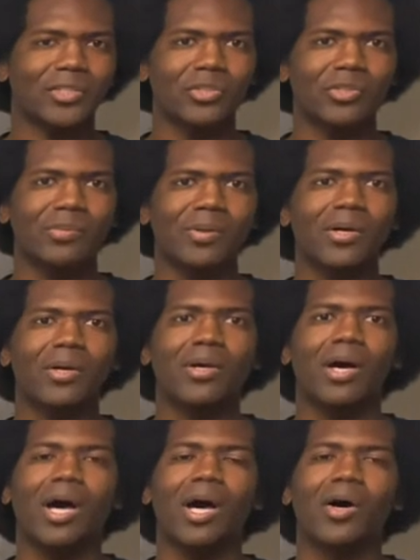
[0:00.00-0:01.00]
Troupe,
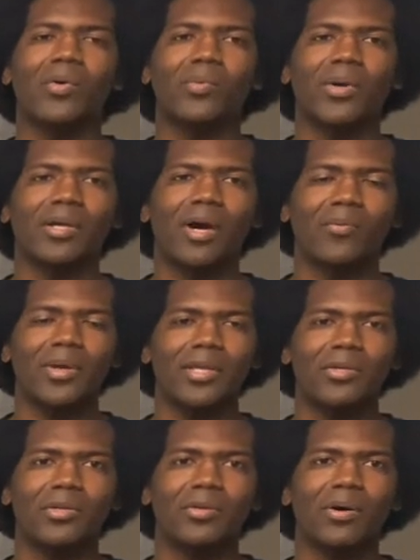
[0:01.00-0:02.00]
uh, where, um, where they
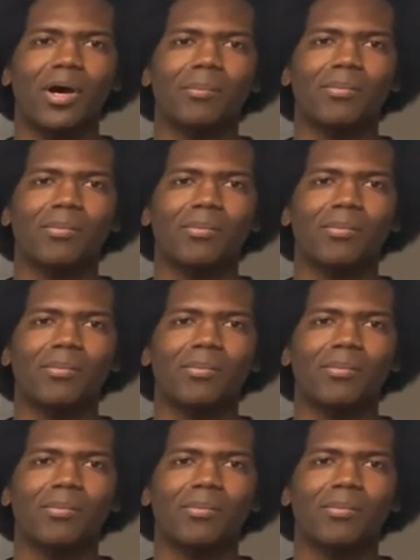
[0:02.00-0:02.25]
do um,